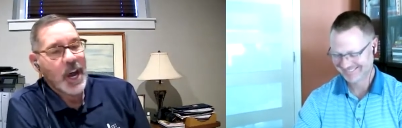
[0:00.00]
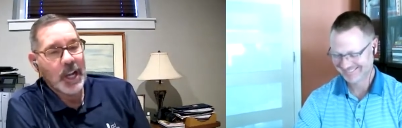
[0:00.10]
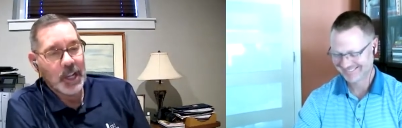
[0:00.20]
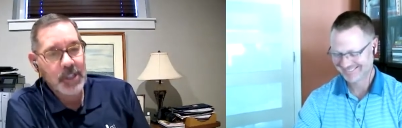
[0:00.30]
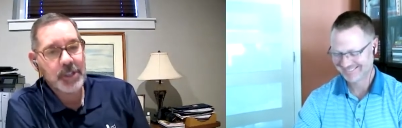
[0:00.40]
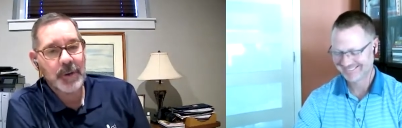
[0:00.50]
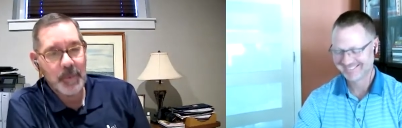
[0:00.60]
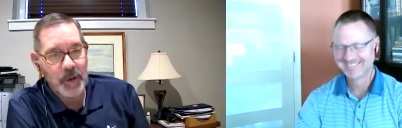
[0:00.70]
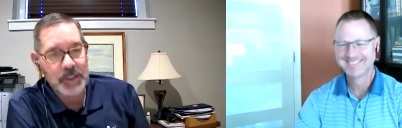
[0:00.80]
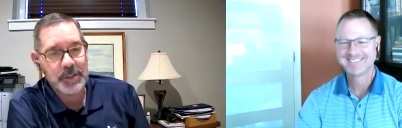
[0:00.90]
Speaker 1: a luxury
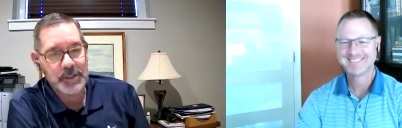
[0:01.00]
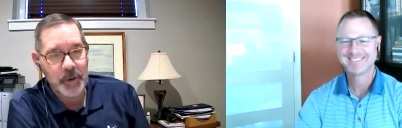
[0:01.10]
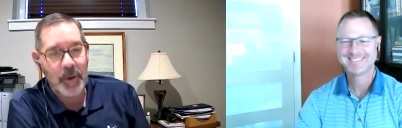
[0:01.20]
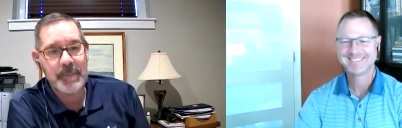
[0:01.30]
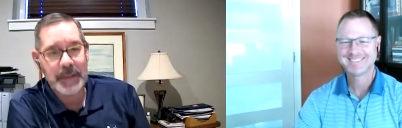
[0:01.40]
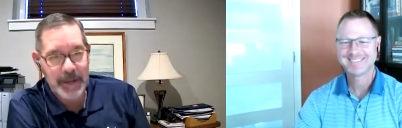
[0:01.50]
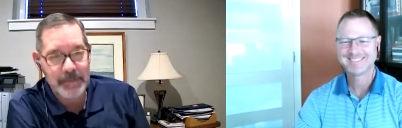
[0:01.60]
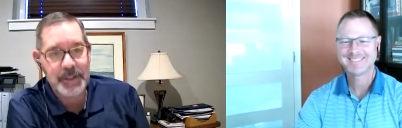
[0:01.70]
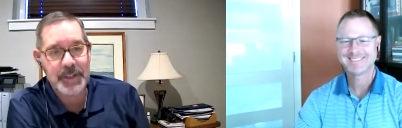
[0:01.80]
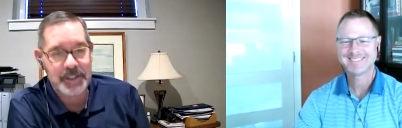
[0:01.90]
once enjoyed
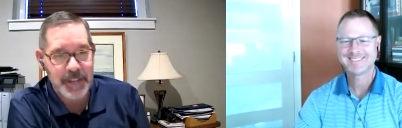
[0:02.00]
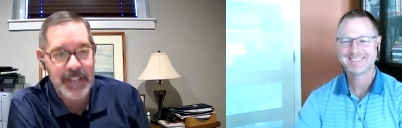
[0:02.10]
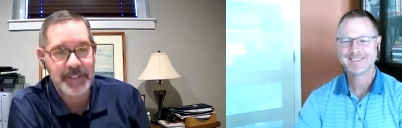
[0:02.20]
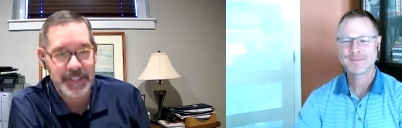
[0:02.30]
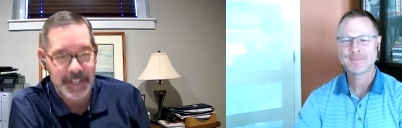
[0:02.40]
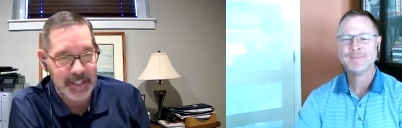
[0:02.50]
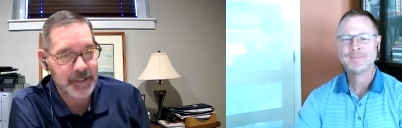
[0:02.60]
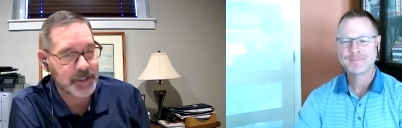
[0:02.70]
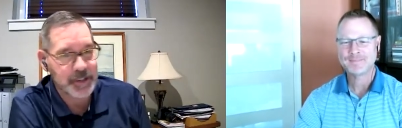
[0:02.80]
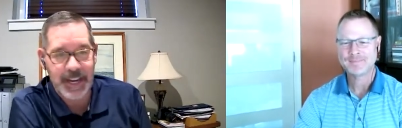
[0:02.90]
becomes a necessity.
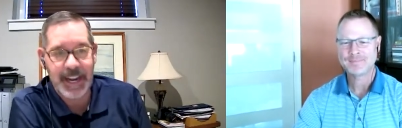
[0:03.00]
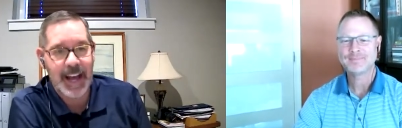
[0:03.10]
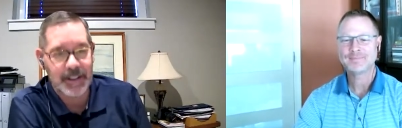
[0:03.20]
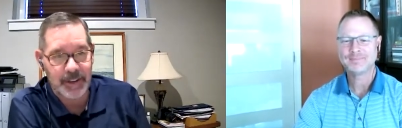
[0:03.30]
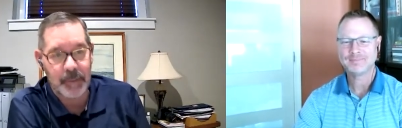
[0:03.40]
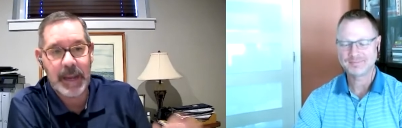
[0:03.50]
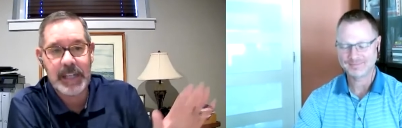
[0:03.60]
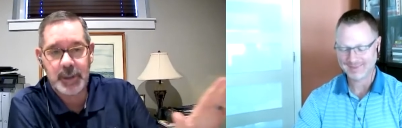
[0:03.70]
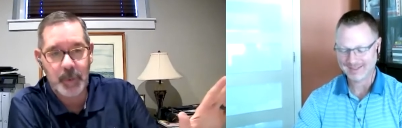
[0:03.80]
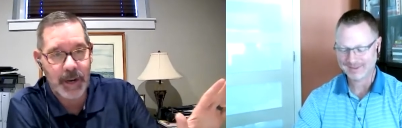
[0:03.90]
Let's just get it out there.
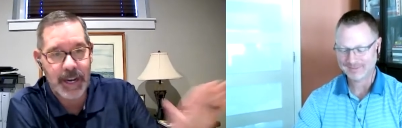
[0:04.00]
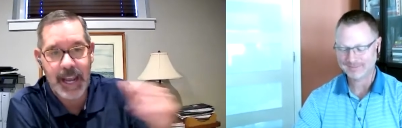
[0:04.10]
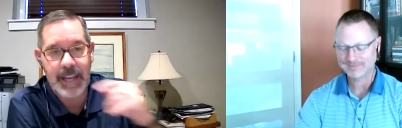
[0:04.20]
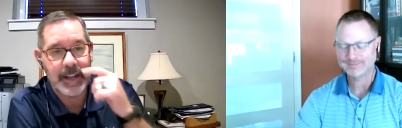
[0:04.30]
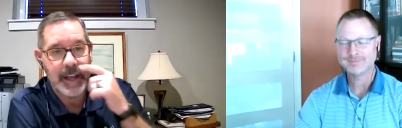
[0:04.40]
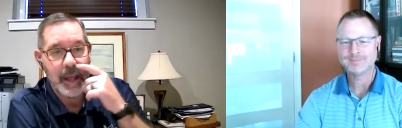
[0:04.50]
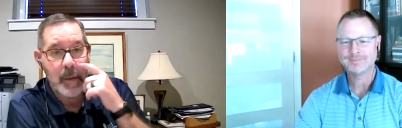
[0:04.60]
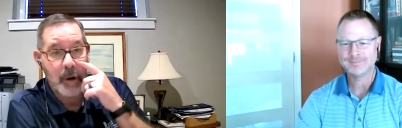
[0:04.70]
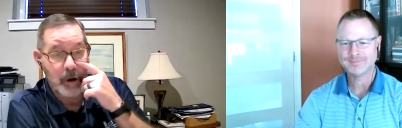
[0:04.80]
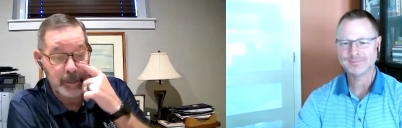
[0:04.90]
Page 28,
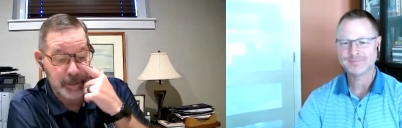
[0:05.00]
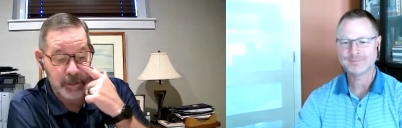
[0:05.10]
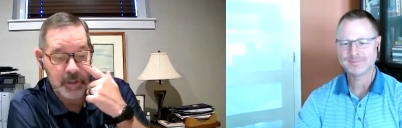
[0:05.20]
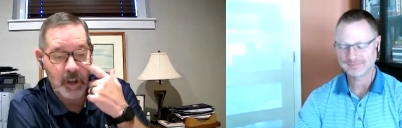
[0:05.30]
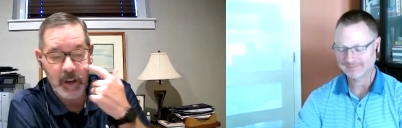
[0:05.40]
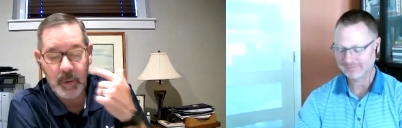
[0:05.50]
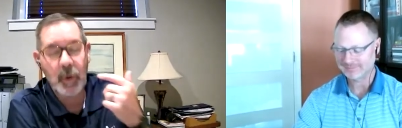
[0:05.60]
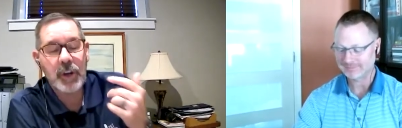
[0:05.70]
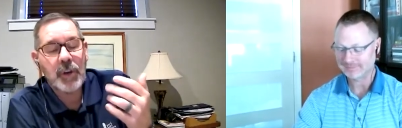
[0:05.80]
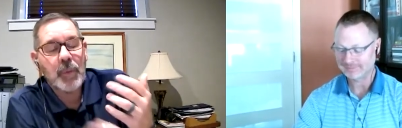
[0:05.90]
Parkinson's Law.
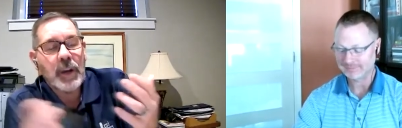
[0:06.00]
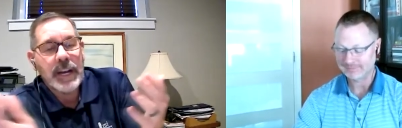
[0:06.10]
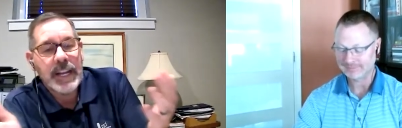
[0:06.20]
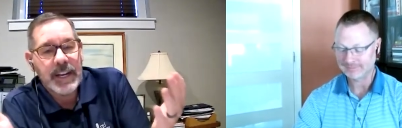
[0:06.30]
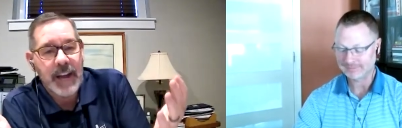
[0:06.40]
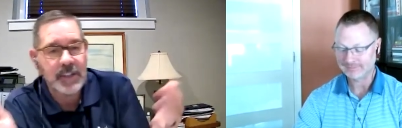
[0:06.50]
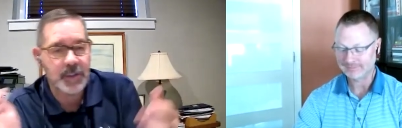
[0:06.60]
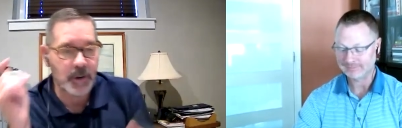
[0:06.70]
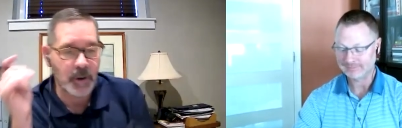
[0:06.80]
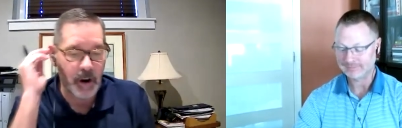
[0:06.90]
We're, we're going to get a
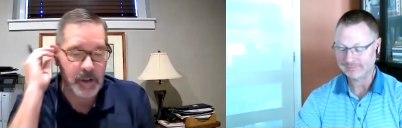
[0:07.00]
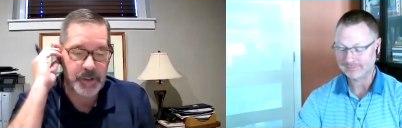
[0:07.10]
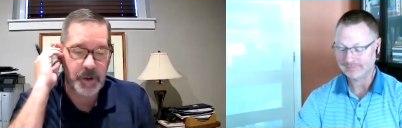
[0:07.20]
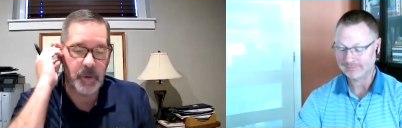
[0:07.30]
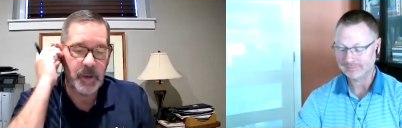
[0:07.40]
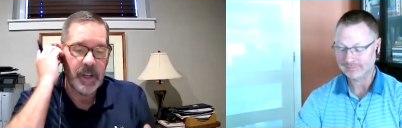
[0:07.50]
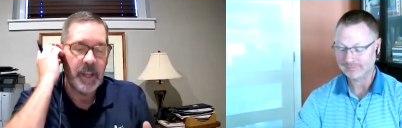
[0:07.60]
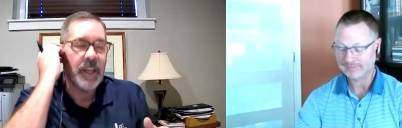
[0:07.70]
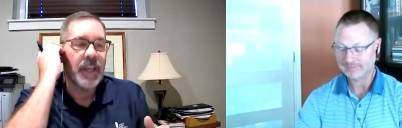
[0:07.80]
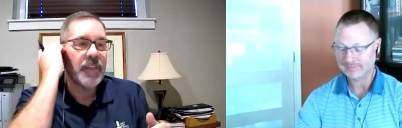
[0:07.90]
nicer car. So
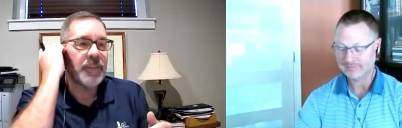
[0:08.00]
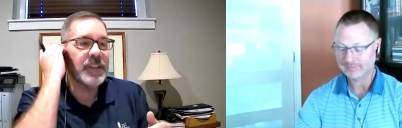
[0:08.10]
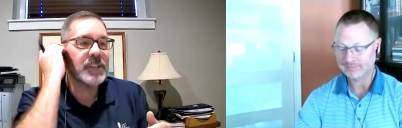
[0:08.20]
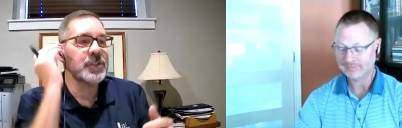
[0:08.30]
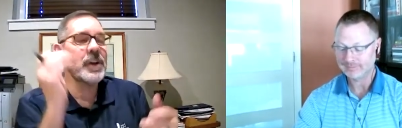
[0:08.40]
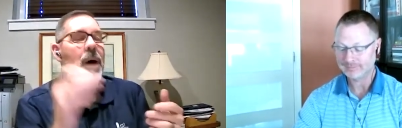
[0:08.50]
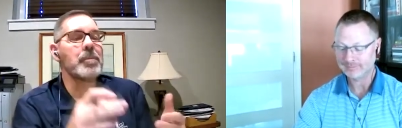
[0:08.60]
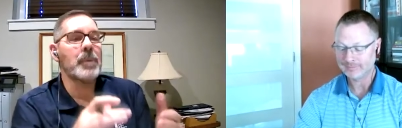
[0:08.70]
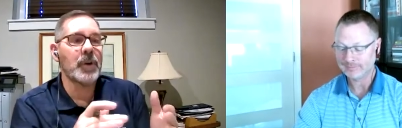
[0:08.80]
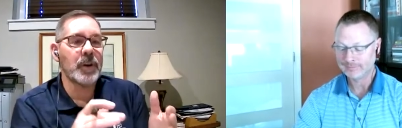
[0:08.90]
this
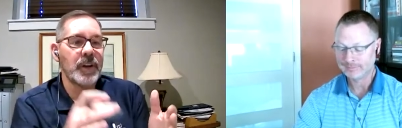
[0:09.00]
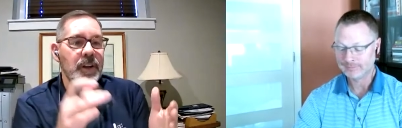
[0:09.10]
number